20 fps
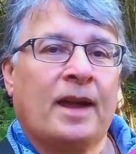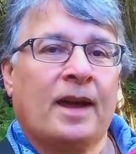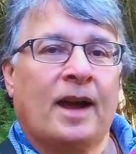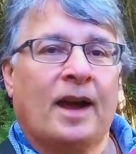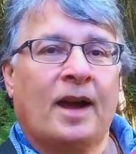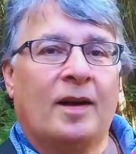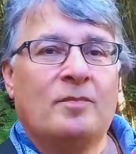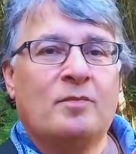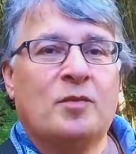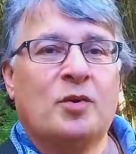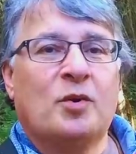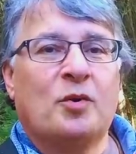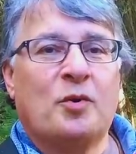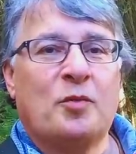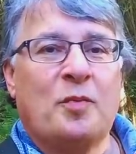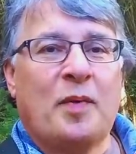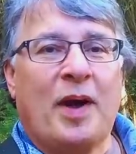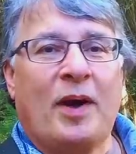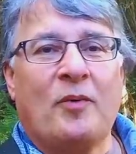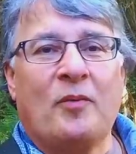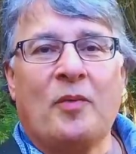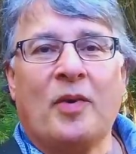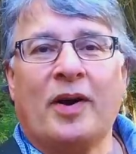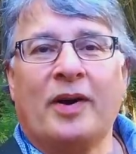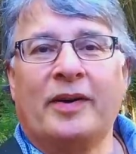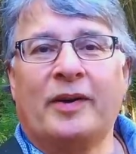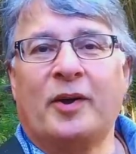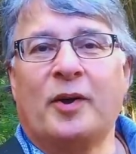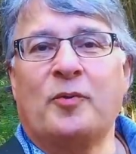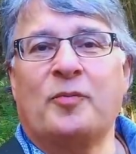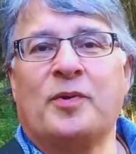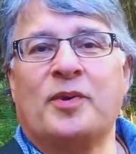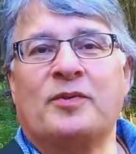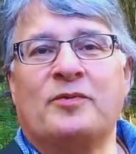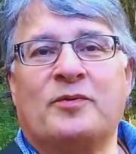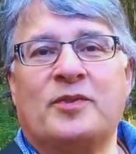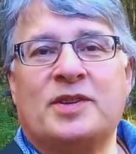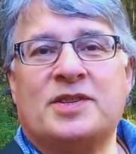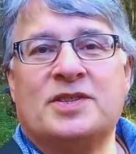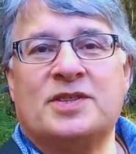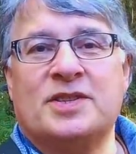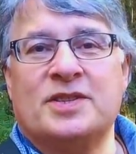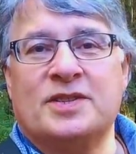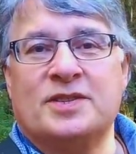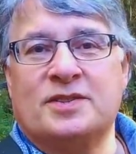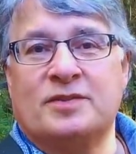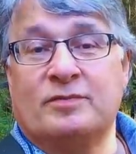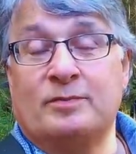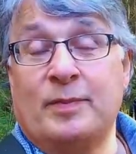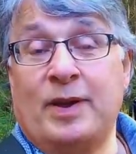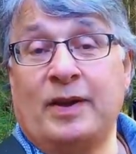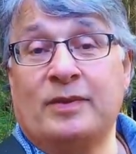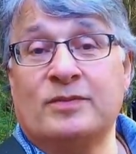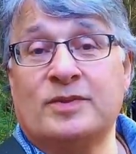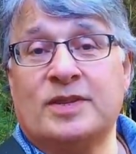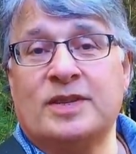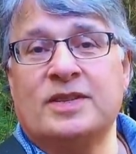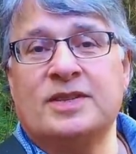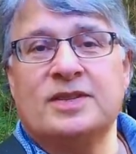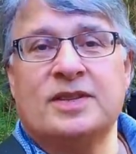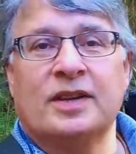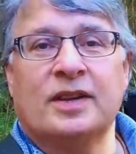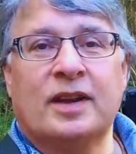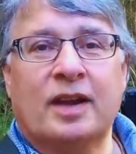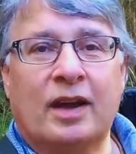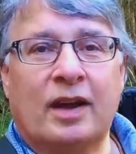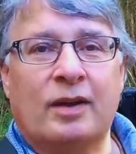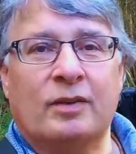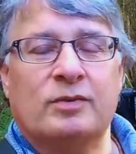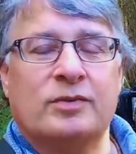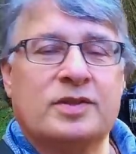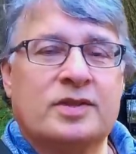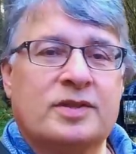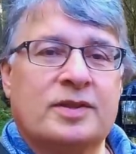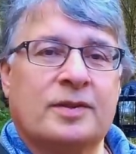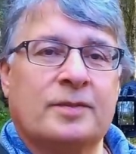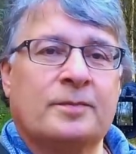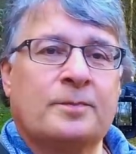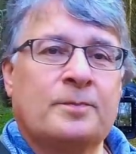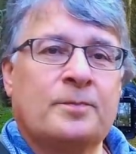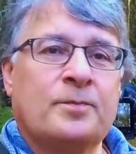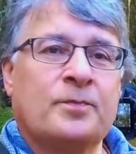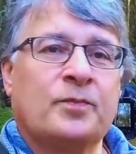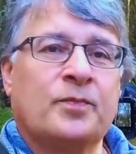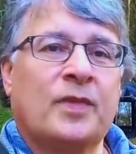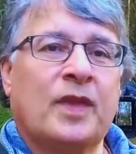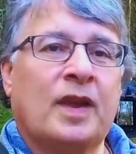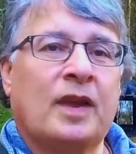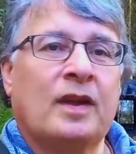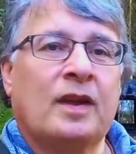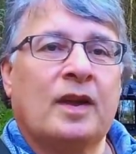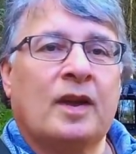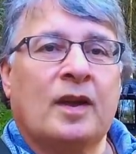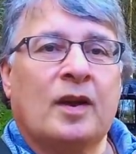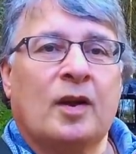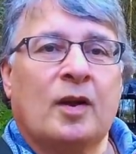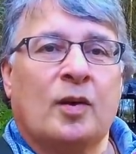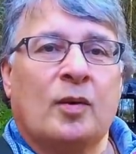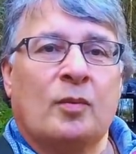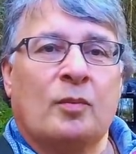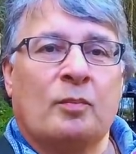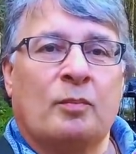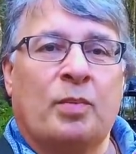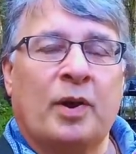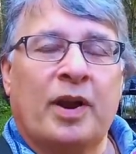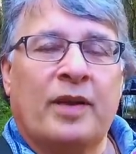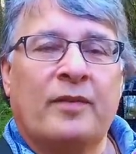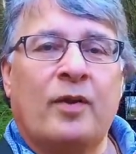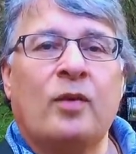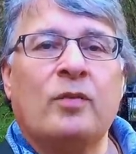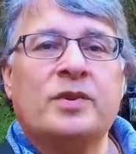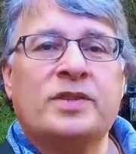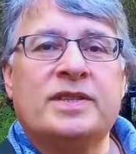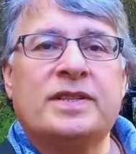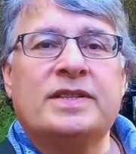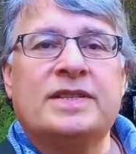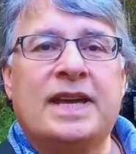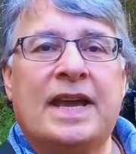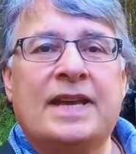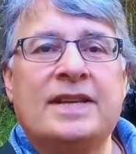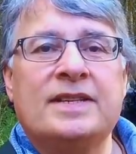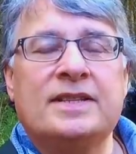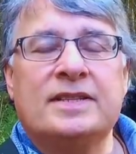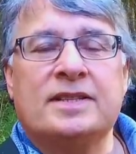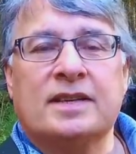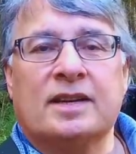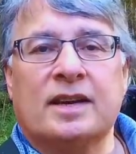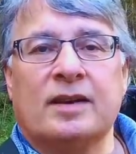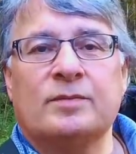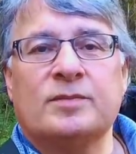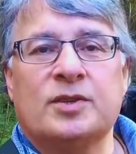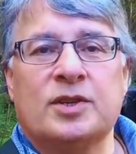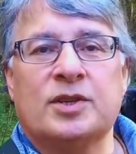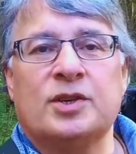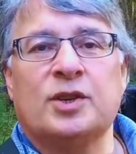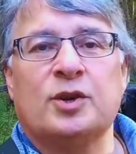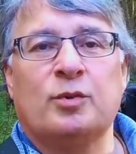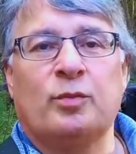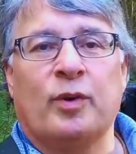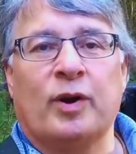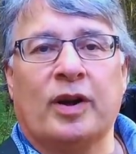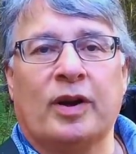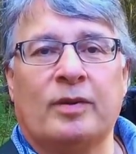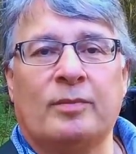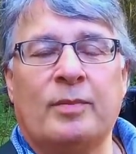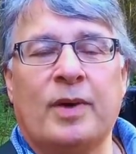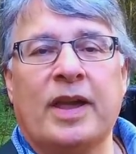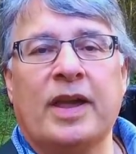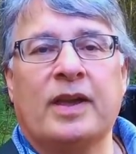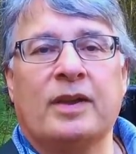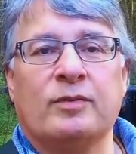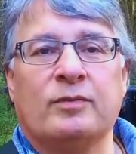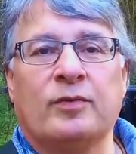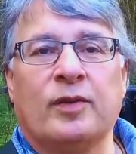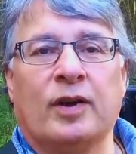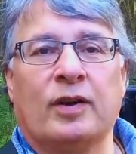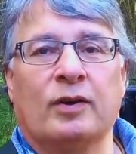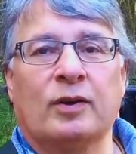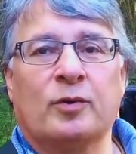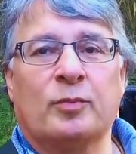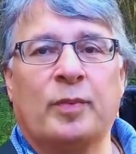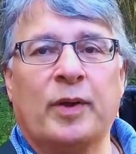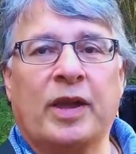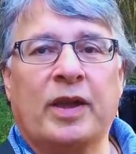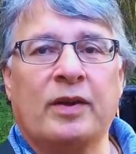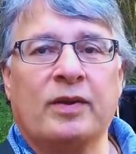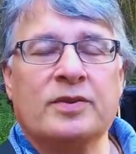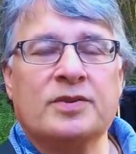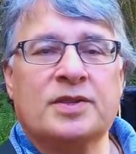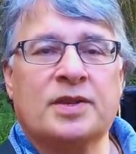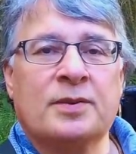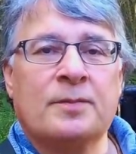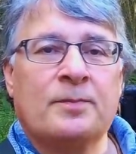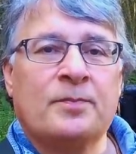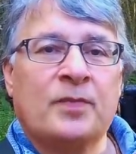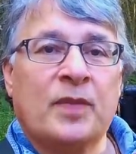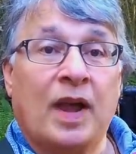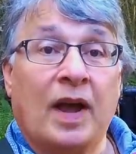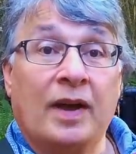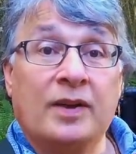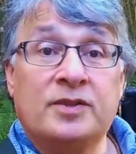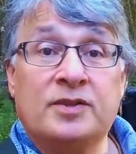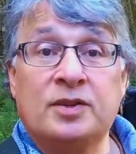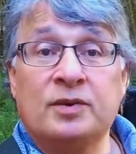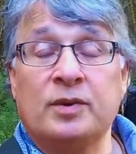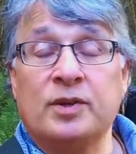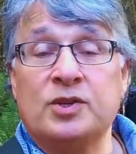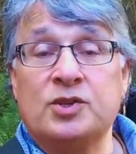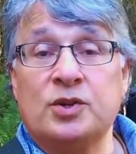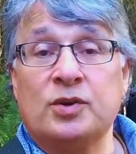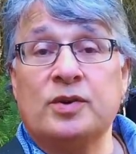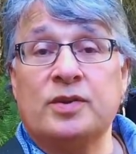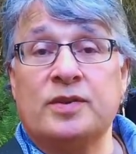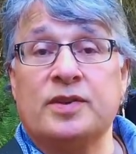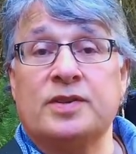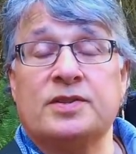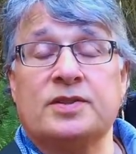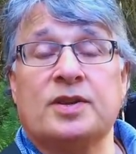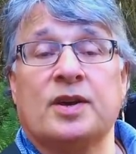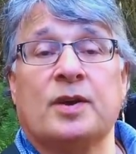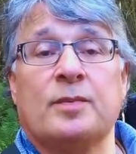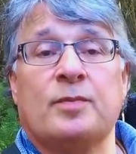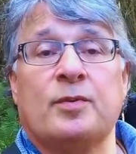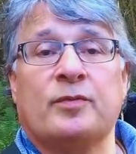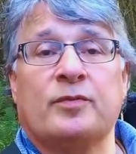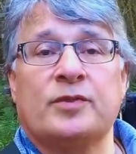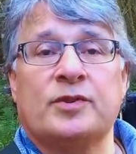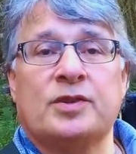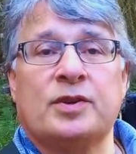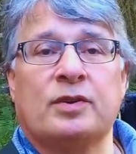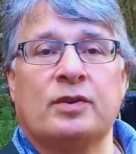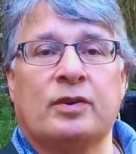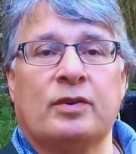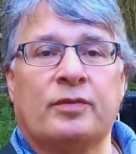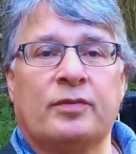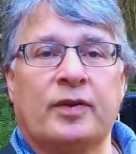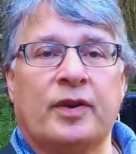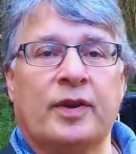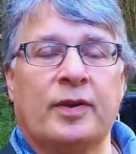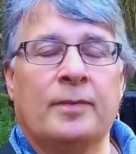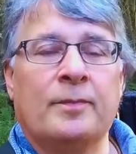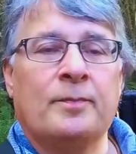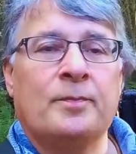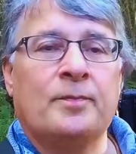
I'm more about wide open vistas of mountains and coast. But I've always intended to come to Newborough and make a vlog because I do enjoy this type of photography.